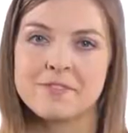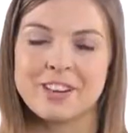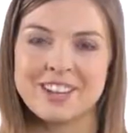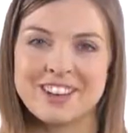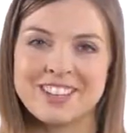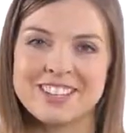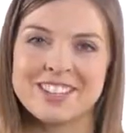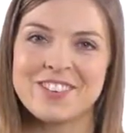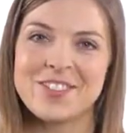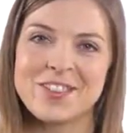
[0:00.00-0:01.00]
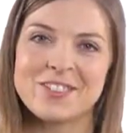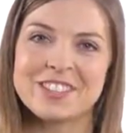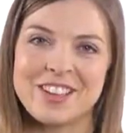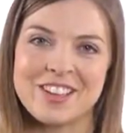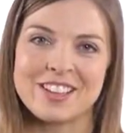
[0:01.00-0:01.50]
Regardless of your
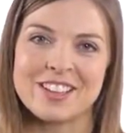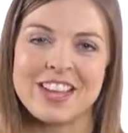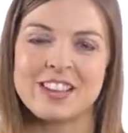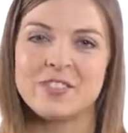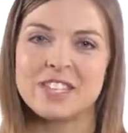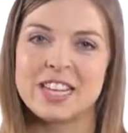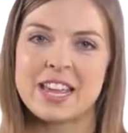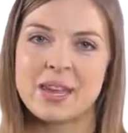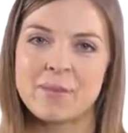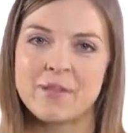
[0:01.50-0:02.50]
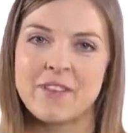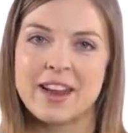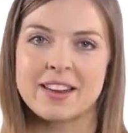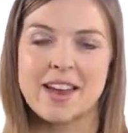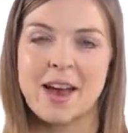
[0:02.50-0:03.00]
result, Invitae can
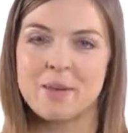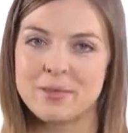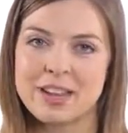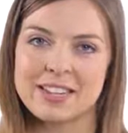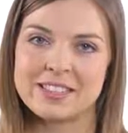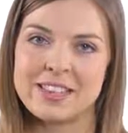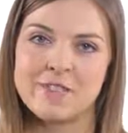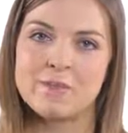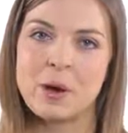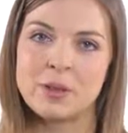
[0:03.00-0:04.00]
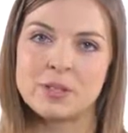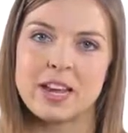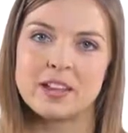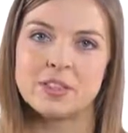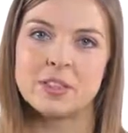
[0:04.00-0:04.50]
provide comprehensive
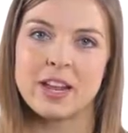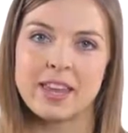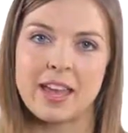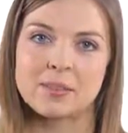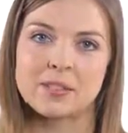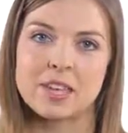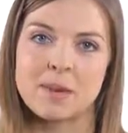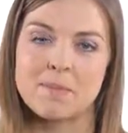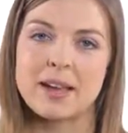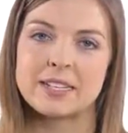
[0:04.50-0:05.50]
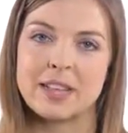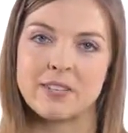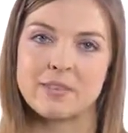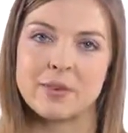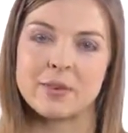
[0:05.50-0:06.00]
post-test genetic counseling by
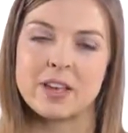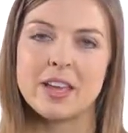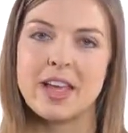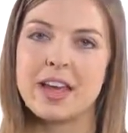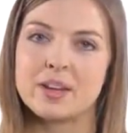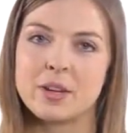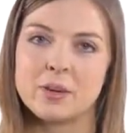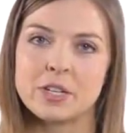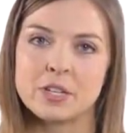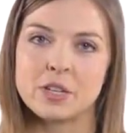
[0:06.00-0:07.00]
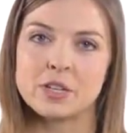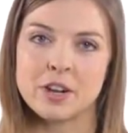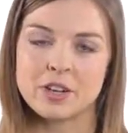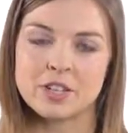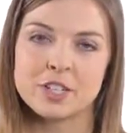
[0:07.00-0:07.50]
telephone at no additional
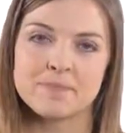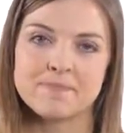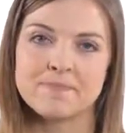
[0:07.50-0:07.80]
charge.